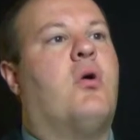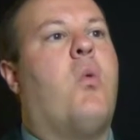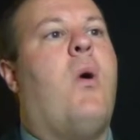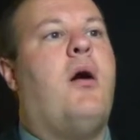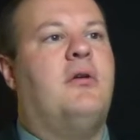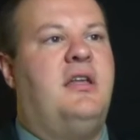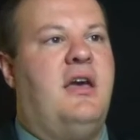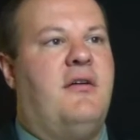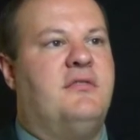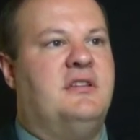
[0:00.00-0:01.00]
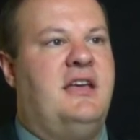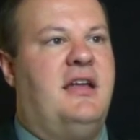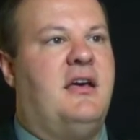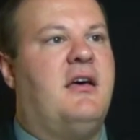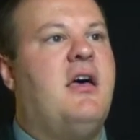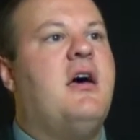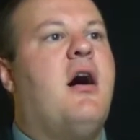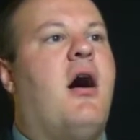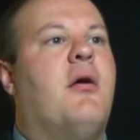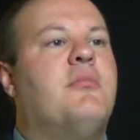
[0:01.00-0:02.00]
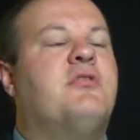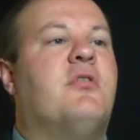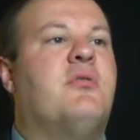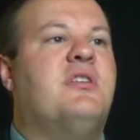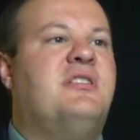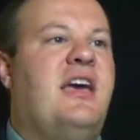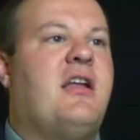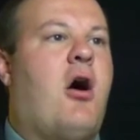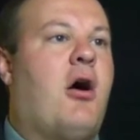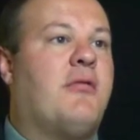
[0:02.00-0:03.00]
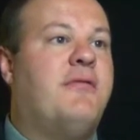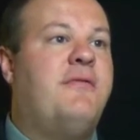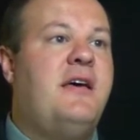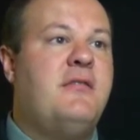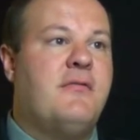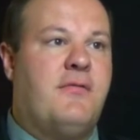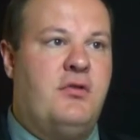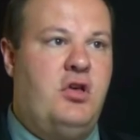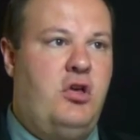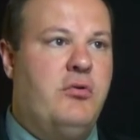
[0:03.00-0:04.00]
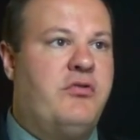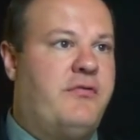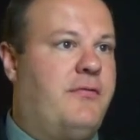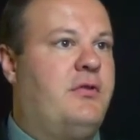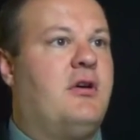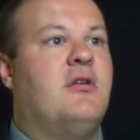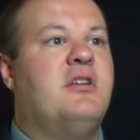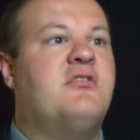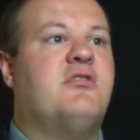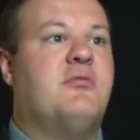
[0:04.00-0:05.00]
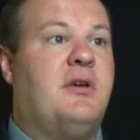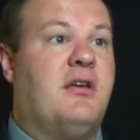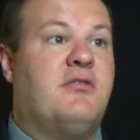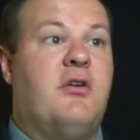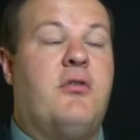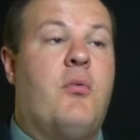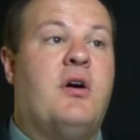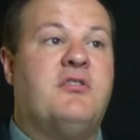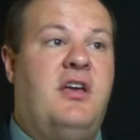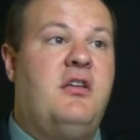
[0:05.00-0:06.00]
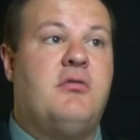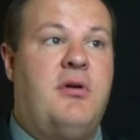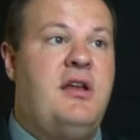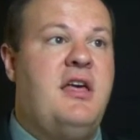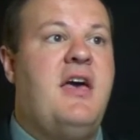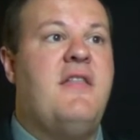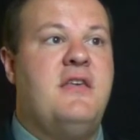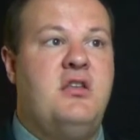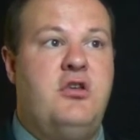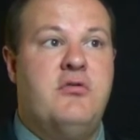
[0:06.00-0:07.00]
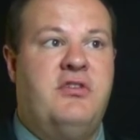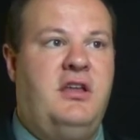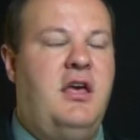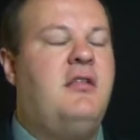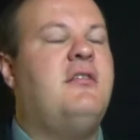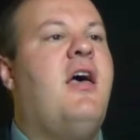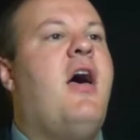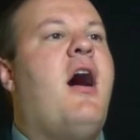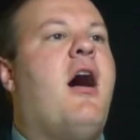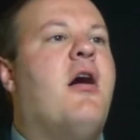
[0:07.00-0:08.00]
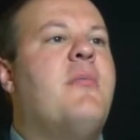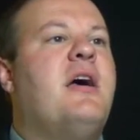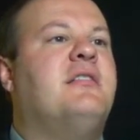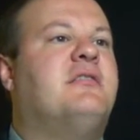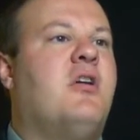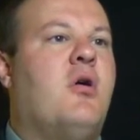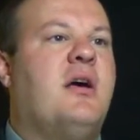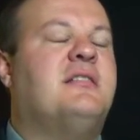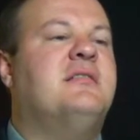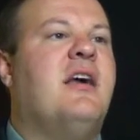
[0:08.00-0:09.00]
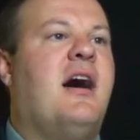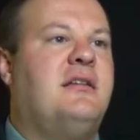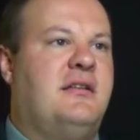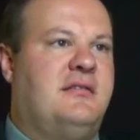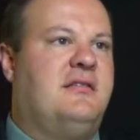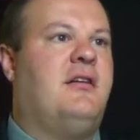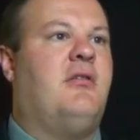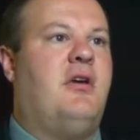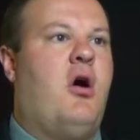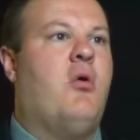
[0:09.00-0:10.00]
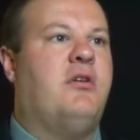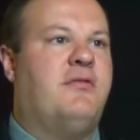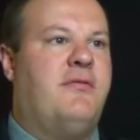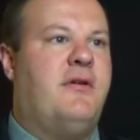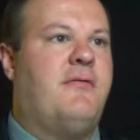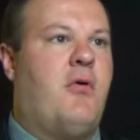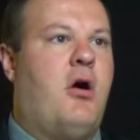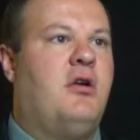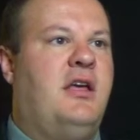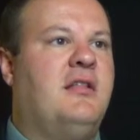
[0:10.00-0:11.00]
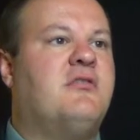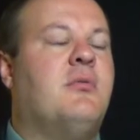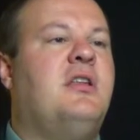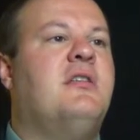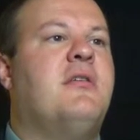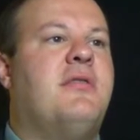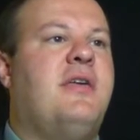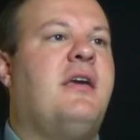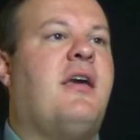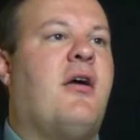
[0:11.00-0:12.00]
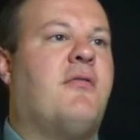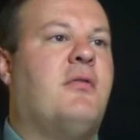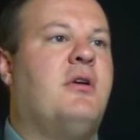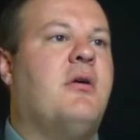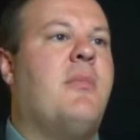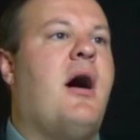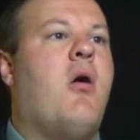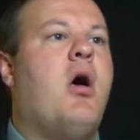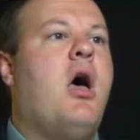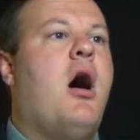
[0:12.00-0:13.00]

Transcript: quality of the data. So the data are fit for the use for the clinicians because they're the ones entering it and then using it. And so it's not necessarily always fit for our needs. So we need to think carefully about